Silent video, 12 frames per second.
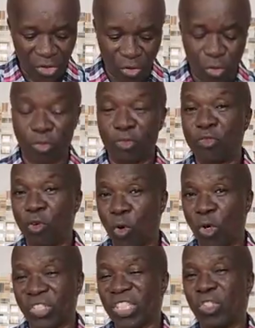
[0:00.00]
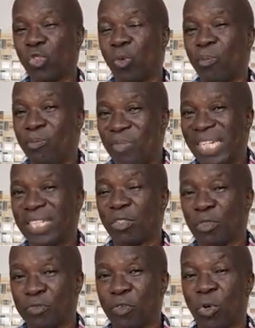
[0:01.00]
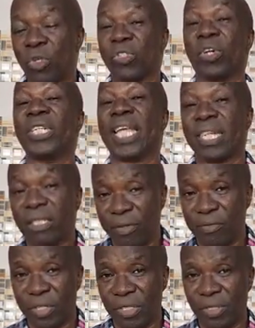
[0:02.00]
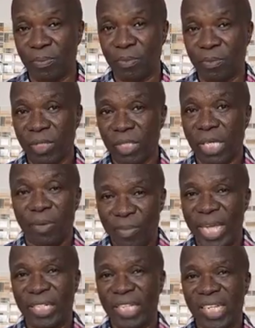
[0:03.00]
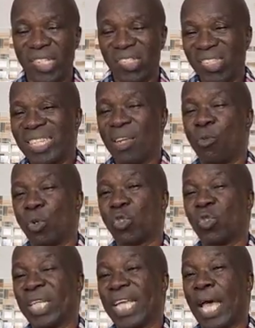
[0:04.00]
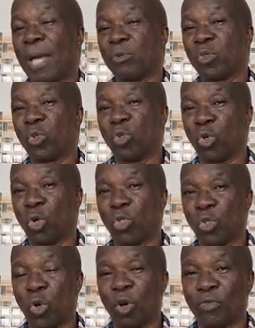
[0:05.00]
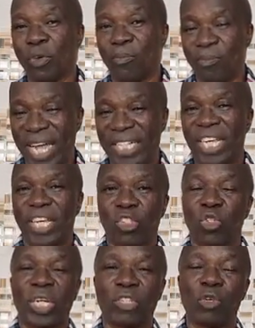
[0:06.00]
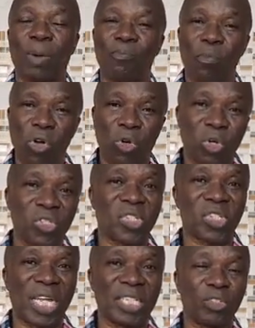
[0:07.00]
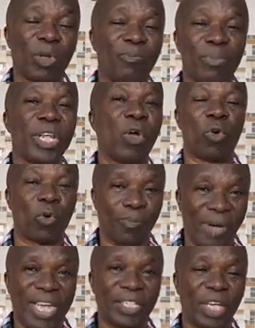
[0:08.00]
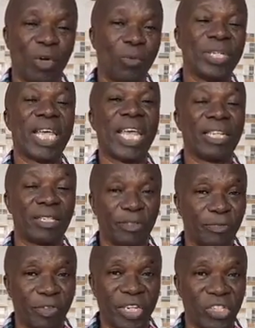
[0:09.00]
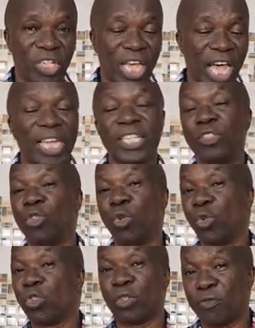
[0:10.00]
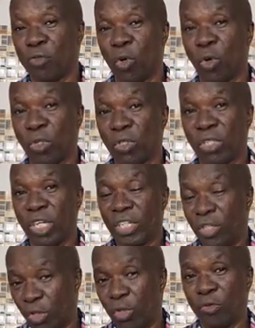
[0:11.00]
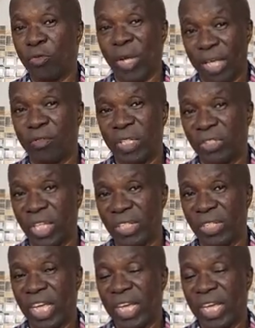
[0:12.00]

to make them focus on earthly things? Amen. Satan wants to take absolute control of your mind so that you are more concerned, you are preoccupied with the earthly things, and that you lose your focus, you know, for heavenly things.